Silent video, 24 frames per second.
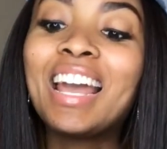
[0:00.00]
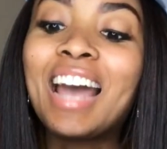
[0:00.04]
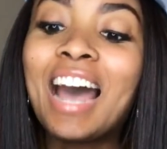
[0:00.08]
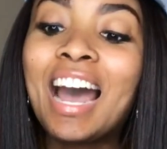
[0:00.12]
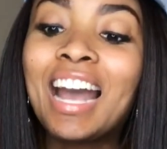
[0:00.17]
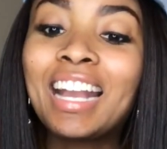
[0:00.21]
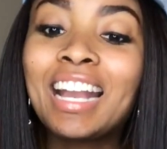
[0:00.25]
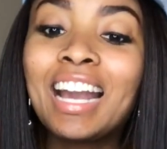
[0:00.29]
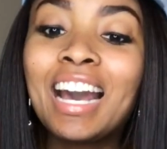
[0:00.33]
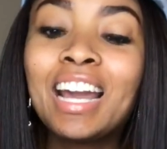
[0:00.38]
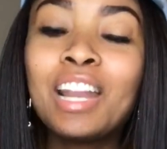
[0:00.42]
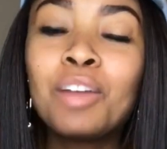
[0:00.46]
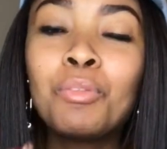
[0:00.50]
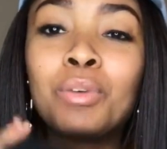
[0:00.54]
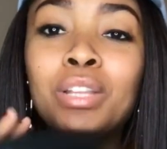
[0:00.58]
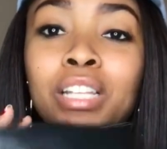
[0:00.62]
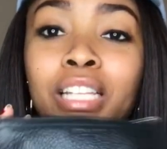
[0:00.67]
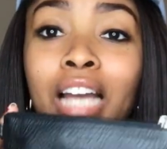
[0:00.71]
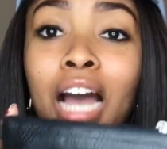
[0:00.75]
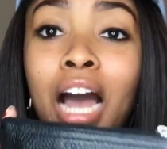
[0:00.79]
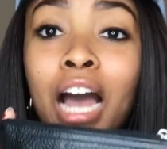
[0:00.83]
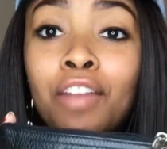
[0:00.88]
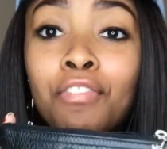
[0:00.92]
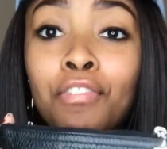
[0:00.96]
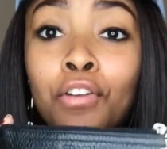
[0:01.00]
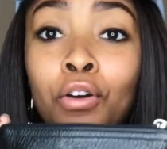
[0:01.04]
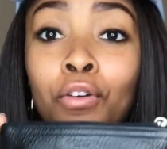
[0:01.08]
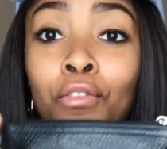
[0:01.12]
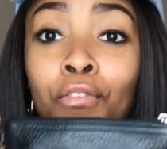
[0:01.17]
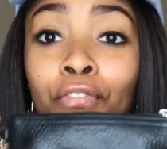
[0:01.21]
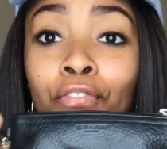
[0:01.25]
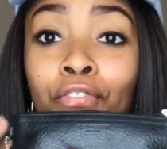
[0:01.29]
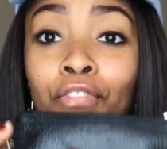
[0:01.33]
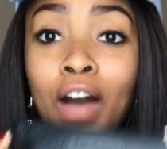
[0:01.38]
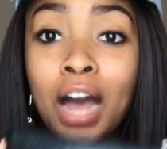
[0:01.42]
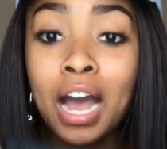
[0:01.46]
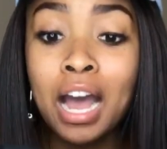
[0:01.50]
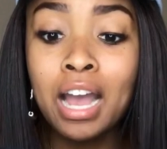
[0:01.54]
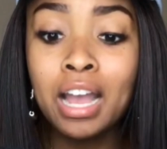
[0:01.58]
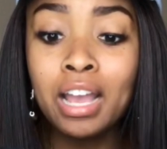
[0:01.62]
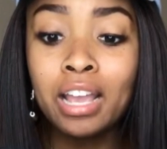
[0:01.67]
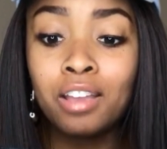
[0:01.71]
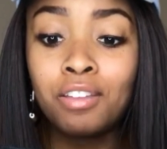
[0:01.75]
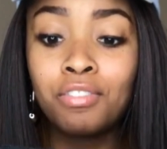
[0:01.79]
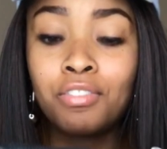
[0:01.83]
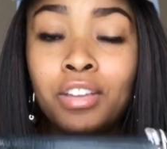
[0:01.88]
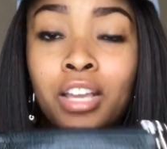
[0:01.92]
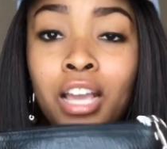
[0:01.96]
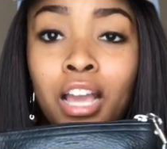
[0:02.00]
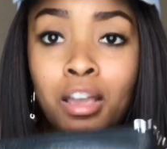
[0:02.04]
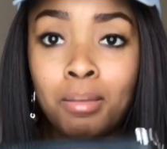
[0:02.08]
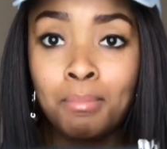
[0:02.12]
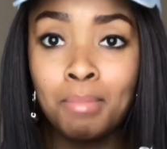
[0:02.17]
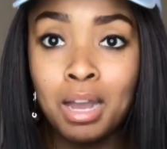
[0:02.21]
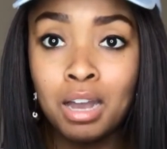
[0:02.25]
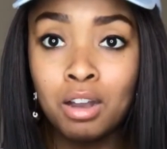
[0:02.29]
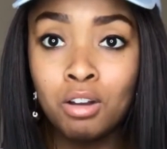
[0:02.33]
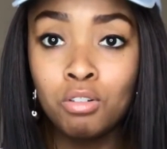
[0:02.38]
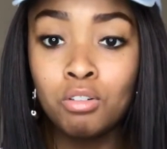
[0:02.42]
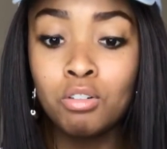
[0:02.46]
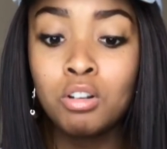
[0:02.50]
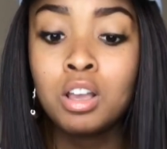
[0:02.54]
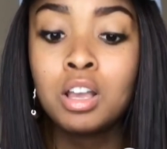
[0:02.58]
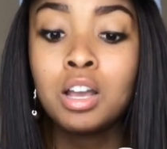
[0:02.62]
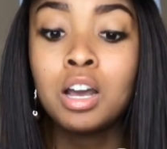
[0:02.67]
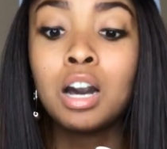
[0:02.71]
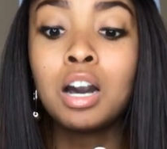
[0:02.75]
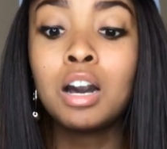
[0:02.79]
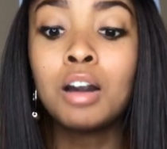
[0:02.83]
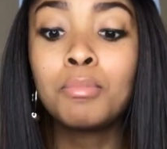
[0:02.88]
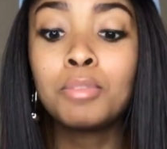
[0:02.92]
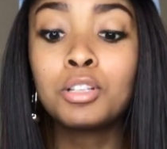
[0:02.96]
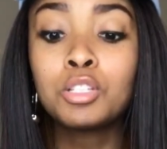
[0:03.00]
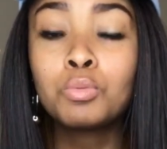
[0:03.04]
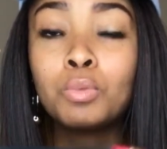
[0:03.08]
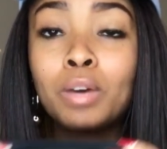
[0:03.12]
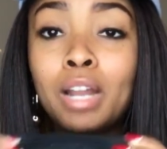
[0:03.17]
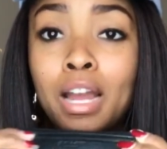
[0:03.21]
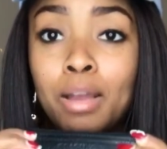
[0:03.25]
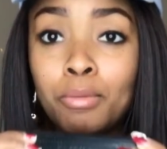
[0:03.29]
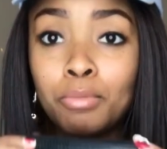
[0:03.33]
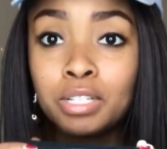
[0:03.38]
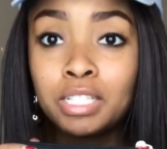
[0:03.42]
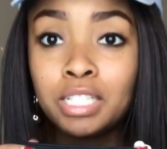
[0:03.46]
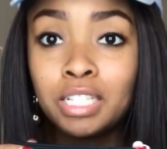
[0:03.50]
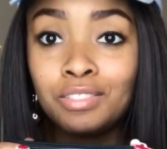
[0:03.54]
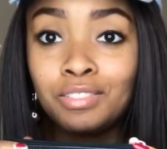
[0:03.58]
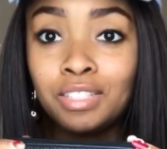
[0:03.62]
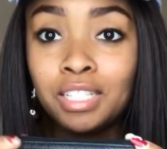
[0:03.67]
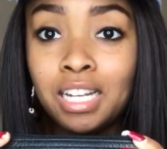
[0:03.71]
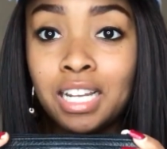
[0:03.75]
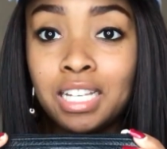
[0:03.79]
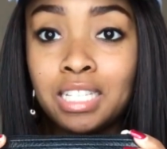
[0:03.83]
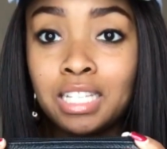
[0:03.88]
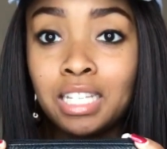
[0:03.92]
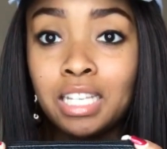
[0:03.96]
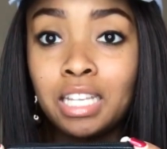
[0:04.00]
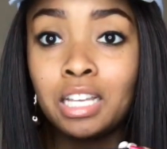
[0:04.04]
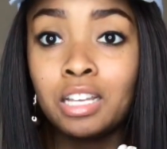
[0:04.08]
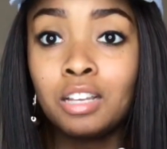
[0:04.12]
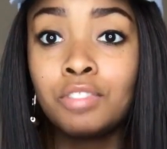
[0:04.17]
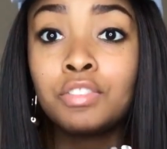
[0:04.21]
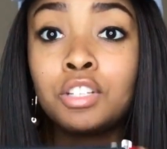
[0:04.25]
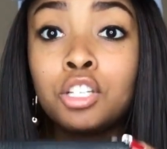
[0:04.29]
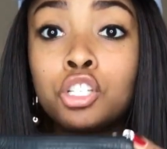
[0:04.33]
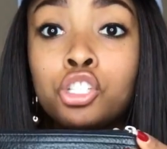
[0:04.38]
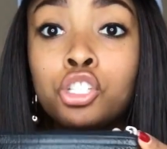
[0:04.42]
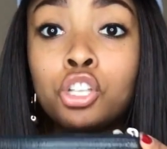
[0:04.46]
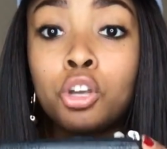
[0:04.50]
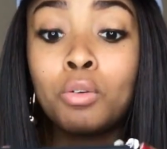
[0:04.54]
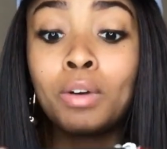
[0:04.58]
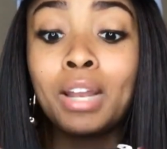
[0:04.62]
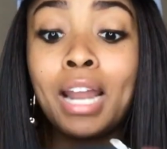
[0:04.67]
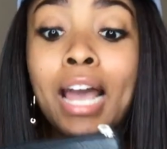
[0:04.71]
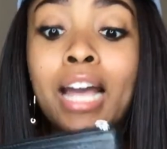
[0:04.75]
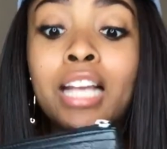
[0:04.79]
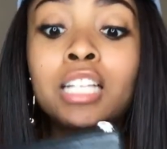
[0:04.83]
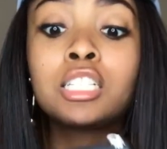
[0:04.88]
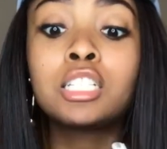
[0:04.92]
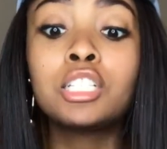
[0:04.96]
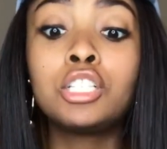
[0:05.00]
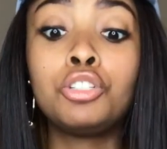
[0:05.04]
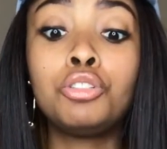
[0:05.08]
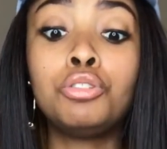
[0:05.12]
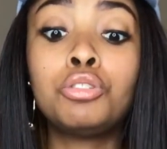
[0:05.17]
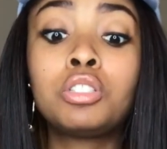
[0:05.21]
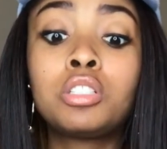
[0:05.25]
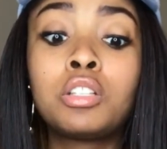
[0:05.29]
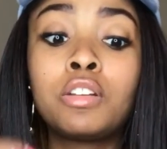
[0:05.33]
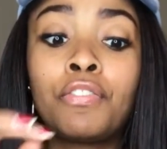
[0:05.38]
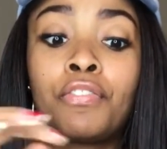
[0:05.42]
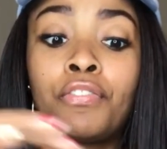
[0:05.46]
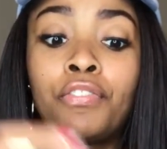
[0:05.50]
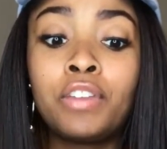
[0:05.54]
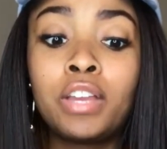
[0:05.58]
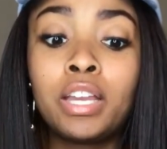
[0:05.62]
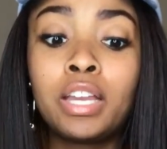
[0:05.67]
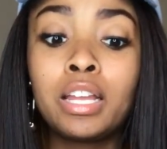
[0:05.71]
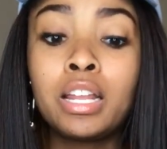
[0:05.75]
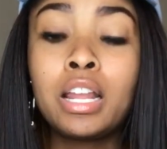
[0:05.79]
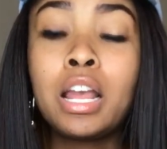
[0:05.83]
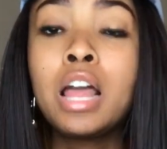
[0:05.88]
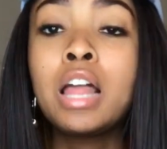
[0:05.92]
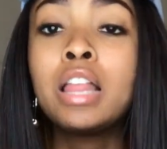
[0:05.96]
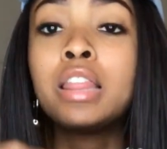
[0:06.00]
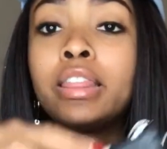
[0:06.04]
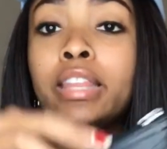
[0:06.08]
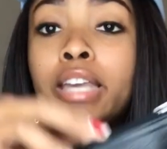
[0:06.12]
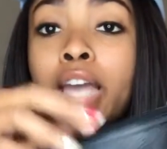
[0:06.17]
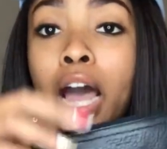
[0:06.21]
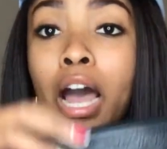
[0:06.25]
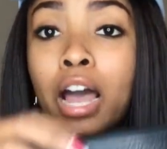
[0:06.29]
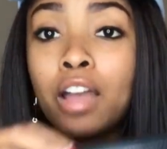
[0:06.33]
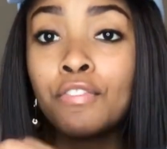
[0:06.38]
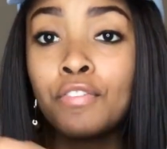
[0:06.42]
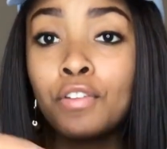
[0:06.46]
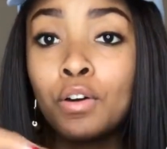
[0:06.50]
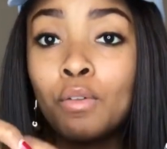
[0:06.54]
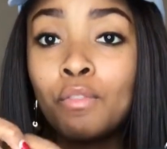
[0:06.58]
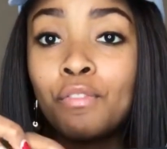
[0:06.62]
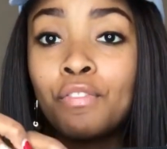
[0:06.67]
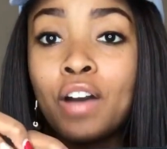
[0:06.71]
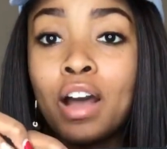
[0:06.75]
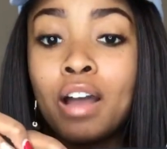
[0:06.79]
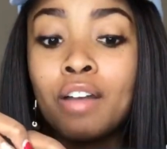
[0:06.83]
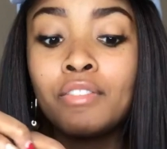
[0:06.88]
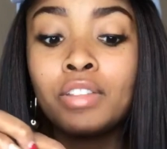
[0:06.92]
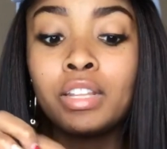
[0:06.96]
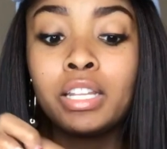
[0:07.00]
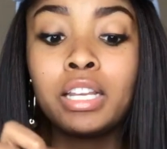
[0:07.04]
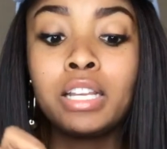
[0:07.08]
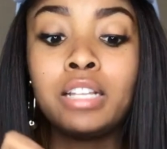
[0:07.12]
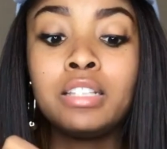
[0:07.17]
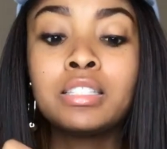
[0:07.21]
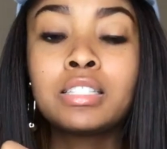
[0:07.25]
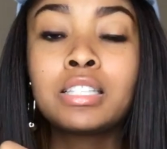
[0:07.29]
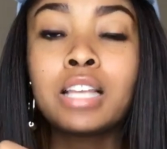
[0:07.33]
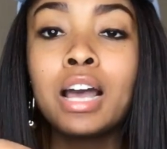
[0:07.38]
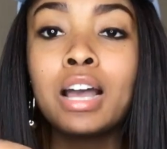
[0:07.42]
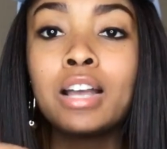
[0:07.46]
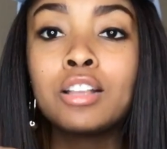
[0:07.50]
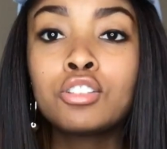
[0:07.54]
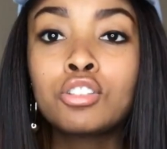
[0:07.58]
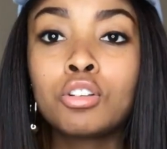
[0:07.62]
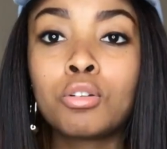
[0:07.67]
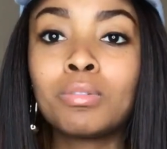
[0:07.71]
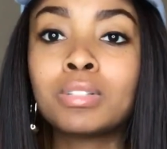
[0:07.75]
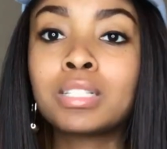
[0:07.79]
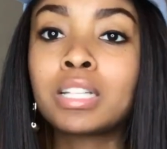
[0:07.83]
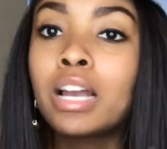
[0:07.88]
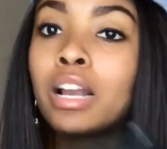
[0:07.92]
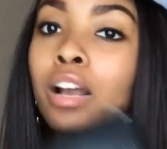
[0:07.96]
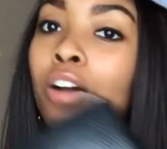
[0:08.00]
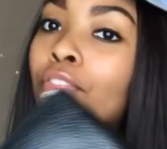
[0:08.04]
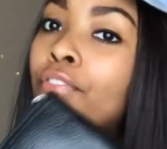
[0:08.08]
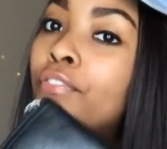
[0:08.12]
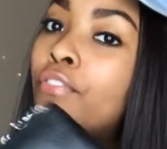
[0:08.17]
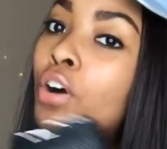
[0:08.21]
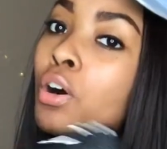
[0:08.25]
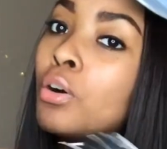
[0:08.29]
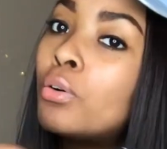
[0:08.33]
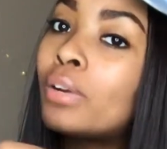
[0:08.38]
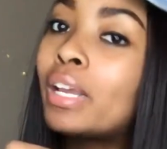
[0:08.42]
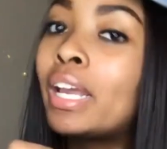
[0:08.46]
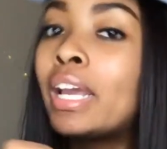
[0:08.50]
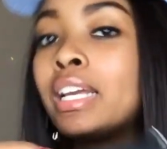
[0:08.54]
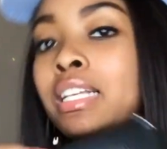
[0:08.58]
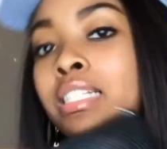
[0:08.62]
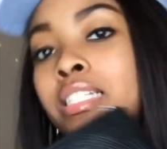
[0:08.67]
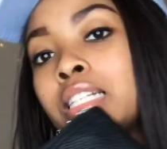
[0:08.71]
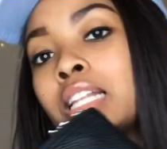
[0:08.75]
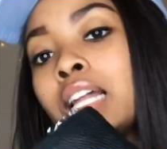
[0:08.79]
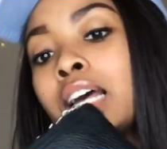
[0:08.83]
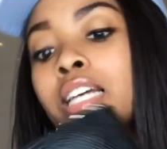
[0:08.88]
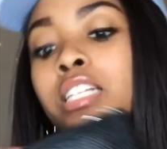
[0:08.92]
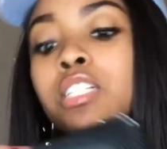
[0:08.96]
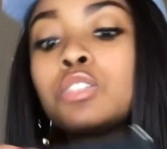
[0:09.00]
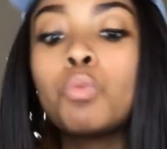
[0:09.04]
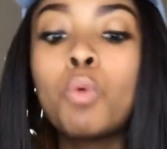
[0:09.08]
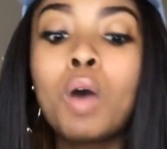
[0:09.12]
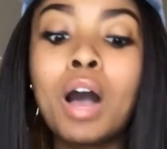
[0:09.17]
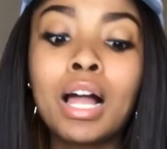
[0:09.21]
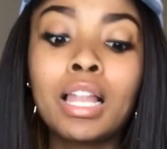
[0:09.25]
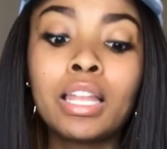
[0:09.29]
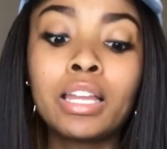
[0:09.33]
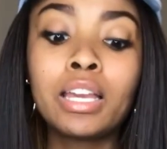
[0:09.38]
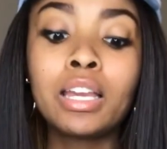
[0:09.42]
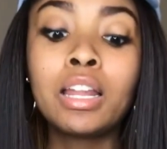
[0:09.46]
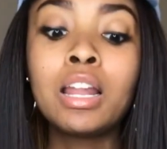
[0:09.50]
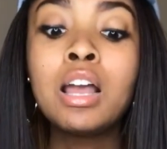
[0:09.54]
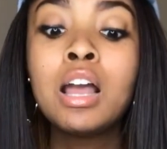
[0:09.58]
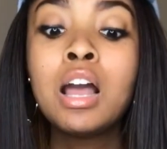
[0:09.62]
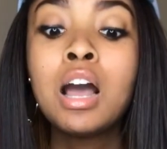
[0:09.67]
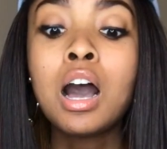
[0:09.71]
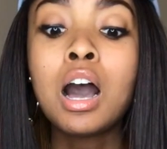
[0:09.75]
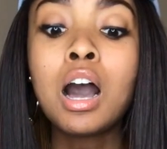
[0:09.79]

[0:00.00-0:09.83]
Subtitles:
I got it when the iPhone 5 came out, is when I received it as a gift. So it actually used to fit the iPhone 5 in the inside, so it was like a phone case slash wallet.